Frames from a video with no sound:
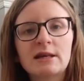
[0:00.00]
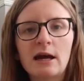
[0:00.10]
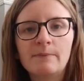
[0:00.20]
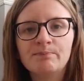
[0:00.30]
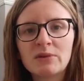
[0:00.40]

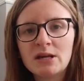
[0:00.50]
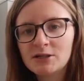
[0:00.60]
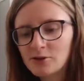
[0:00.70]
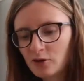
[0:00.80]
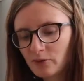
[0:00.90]
again.
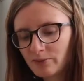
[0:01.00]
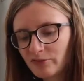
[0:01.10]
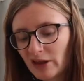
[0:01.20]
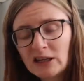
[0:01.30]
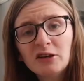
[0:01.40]
So
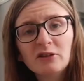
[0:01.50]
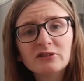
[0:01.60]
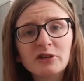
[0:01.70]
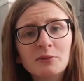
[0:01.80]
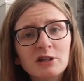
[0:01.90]
thank you
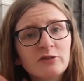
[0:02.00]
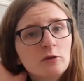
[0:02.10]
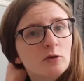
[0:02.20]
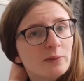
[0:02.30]
so much for